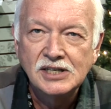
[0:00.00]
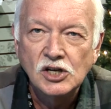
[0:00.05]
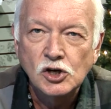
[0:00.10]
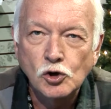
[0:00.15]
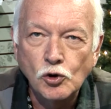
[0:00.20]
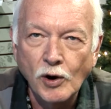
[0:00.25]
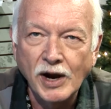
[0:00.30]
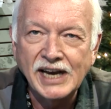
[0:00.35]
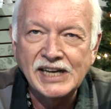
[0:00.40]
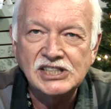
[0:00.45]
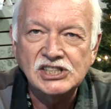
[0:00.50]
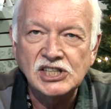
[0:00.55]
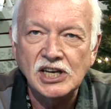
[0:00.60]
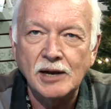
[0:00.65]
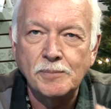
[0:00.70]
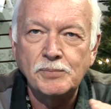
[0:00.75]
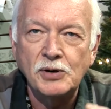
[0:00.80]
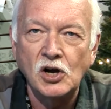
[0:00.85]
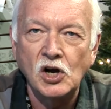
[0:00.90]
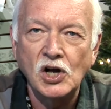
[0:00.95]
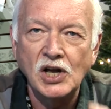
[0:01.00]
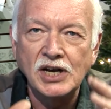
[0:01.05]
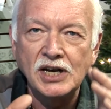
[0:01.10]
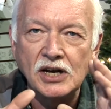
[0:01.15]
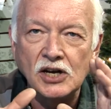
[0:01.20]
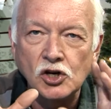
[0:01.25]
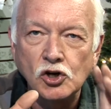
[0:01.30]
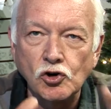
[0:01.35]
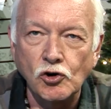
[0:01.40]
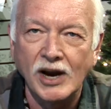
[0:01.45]
grace upon
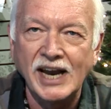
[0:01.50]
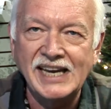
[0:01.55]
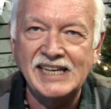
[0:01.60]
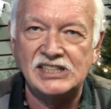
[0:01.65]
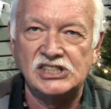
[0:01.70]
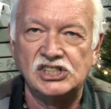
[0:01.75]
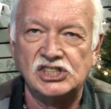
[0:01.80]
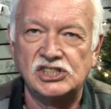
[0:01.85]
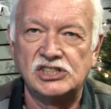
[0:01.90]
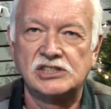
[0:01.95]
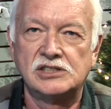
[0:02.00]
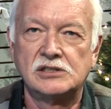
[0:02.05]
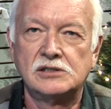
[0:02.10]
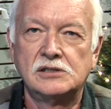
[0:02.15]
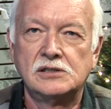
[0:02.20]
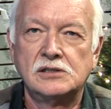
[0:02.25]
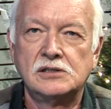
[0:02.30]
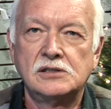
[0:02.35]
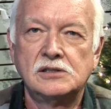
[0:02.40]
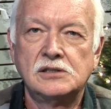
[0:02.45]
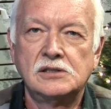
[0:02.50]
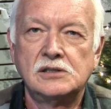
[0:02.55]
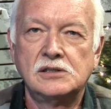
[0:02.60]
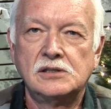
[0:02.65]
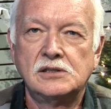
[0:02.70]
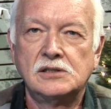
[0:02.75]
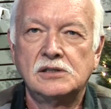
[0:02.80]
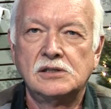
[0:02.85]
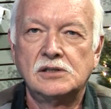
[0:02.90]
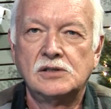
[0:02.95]
grace.
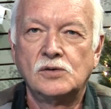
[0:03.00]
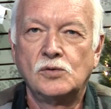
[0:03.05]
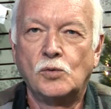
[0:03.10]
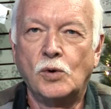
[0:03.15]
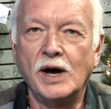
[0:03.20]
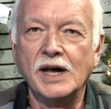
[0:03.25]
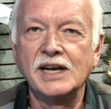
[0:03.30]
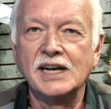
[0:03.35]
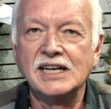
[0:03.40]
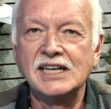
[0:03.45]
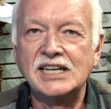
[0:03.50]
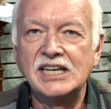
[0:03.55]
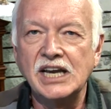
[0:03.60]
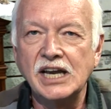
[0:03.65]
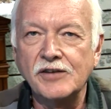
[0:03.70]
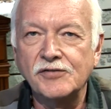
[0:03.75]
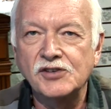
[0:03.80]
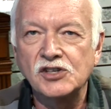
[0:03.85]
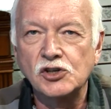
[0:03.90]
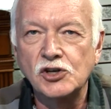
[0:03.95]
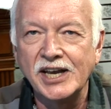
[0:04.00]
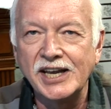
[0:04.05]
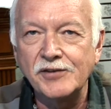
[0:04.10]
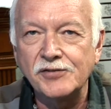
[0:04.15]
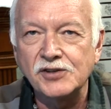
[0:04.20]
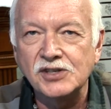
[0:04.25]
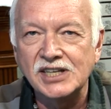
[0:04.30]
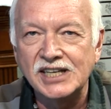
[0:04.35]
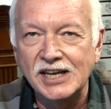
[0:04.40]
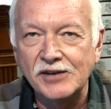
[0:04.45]
What a gift.
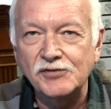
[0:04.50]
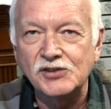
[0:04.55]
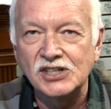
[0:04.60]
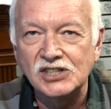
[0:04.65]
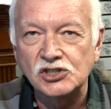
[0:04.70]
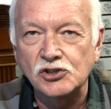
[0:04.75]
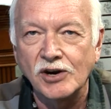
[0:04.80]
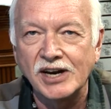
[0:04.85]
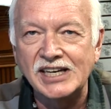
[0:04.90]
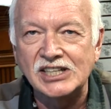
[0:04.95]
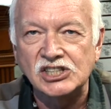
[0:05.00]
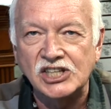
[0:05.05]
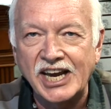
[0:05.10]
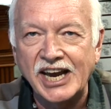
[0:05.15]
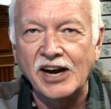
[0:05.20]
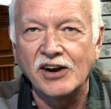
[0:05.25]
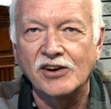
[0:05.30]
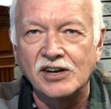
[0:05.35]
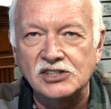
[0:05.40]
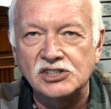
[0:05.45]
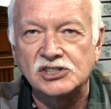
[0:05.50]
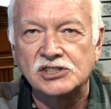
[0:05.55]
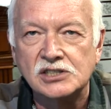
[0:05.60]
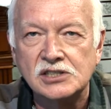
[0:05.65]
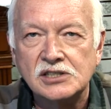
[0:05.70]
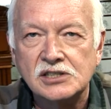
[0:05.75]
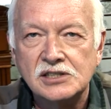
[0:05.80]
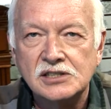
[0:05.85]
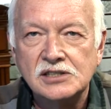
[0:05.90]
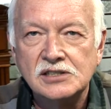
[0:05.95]
Gift is grace, charis.
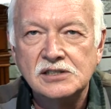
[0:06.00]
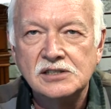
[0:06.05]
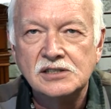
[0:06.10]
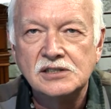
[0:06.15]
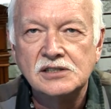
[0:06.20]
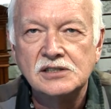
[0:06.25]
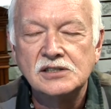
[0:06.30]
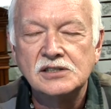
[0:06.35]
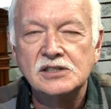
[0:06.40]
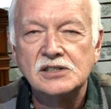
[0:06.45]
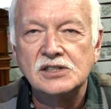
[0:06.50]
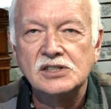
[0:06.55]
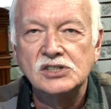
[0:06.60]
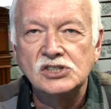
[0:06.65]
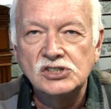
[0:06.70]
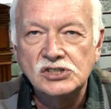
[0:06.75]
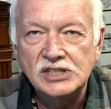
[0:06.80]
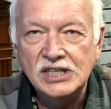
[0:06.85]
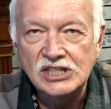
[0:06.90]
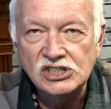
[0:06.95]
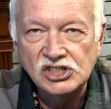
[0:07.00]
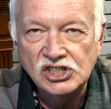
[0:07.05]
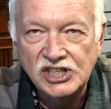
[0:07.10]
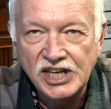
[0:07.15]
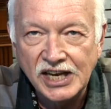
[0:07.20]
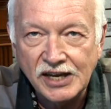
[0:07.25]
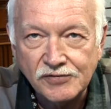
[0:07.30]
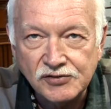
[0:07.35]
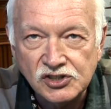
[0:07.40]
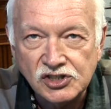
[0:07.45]
His
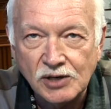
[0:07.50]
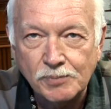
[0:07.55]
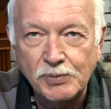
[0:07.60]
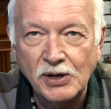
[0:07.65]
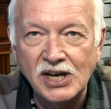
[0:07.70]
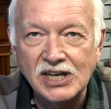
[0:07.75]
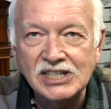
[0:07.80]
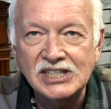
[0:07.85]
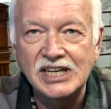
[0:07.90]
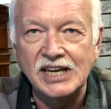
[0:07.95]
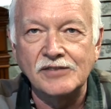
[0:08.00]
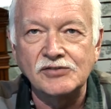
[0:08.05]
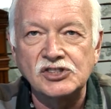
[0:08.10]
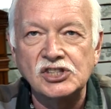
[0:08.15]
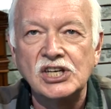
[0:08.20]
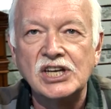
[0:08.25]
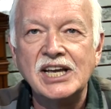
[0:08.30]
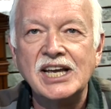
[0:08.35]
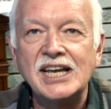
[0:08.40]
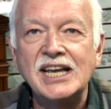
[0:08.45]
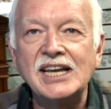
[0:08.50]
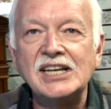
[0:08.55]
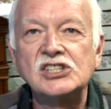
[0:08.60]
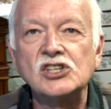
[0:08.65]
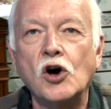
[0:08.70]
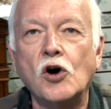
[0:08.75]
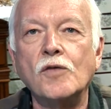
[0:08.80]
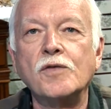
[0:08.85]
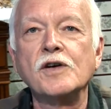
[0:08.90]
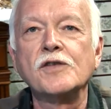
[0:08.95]
gifts upon gifts. He's
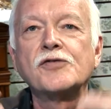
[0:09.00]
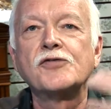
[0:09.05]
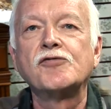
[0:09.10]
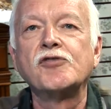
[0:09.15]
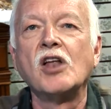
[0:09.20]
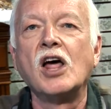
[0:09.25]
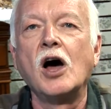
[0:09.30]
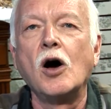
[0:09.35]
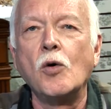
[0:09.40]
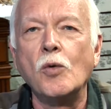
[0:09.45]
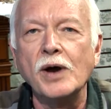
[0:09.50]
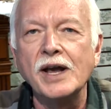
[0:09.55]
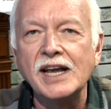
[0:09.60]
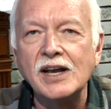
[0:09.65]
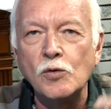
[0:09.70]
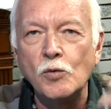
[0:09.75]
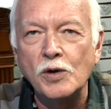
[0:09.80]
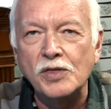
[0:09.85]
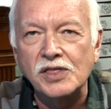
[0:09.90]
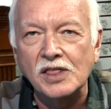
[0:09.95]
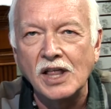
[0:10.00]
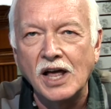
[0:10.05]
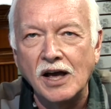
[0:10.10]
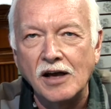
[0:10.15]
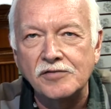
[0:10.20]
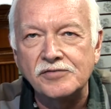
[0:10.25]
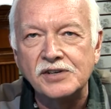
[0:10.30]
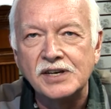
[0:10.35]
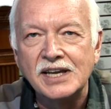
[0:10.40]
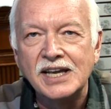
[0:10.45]
overflowing with
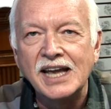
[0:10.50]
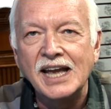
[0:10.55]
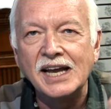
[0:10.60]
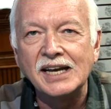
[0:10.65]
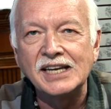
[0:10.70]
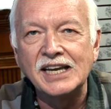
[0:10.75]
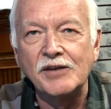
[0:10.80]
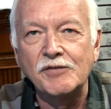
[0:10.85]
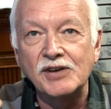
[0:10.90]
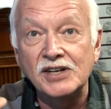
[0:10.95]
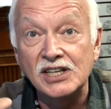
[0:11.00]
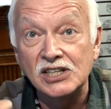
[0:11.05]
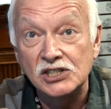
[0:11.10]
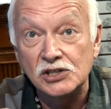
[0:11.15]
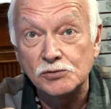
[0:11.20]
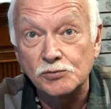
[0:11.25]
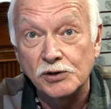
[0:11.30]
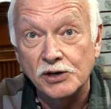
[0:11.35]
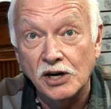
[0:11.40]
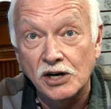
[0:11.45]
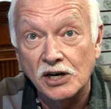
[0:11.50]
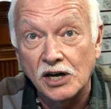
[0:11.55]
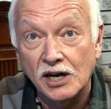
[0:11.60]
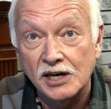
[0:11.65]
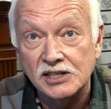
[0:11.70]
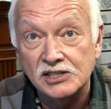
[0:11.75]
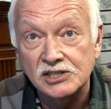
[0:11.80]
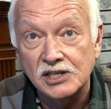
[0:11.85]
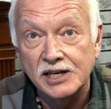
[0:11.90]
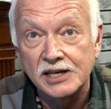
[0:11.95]
love and giving. This is what our God
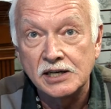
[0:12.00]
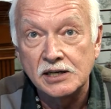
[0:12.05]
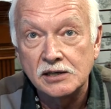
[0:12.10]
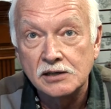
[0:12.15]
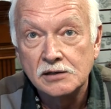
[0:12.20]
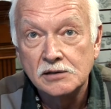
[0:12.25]
is like.